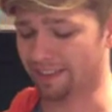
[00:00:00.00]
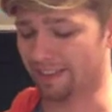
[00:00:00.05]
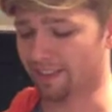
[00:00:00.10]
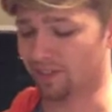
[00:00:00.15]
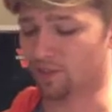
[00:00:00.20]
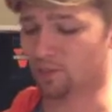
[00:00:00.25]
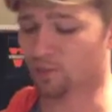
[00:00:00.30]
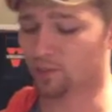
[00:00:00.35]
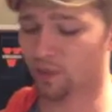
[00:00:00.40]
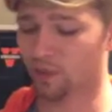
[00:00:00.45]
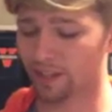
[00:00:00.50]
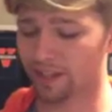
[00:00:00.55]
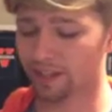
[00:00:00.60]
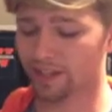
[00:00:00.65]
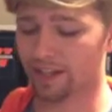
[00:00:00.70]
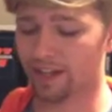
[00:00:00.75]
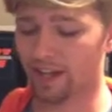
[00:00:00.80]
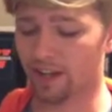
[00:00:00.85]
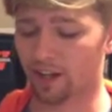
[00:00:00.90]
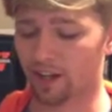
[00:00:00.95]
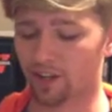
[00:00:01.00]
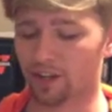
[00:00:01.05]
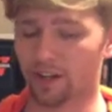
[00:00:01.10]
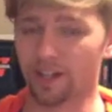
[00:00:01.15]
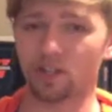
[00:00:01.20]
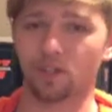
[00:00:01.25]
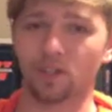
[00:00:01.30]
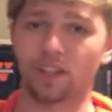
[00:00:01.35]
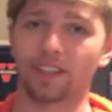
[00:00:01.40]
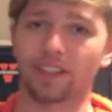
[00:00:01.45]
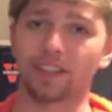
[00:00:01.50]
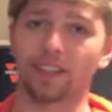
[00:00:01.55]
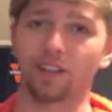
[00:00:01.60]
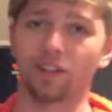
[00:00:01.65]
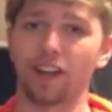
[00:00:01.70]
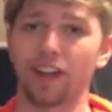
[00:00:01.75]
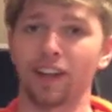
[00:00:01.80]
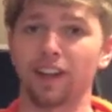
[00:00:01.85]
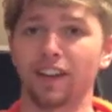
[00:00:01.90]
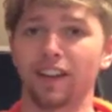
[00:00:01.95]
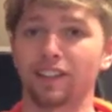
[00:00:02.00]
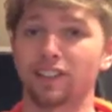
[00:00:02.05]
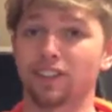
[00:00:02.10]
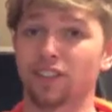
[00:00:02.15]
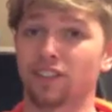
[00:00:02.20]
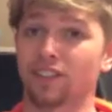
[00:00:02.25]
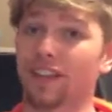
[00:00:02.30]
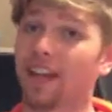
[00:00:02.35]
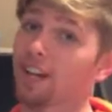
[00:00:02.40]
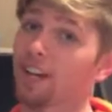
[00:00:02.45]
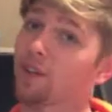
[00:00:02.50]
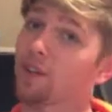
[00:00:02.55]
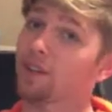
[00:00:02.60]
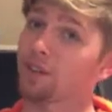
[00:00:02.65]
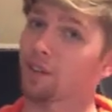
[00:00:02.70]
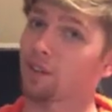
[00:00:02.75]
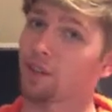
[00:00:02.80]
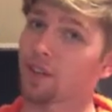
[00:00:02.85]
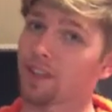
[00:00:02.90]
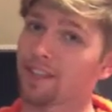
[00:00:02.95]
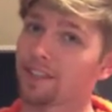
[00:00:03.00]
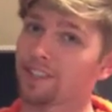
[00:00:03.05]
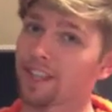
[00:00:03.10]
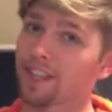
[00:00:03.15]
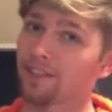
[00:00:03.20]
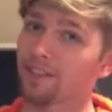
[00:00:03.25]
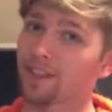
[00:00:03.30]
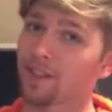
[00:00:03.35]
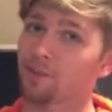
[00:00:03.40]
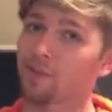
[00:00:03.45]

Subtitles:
is really a great drink that will carry us not only through Thanksgiving,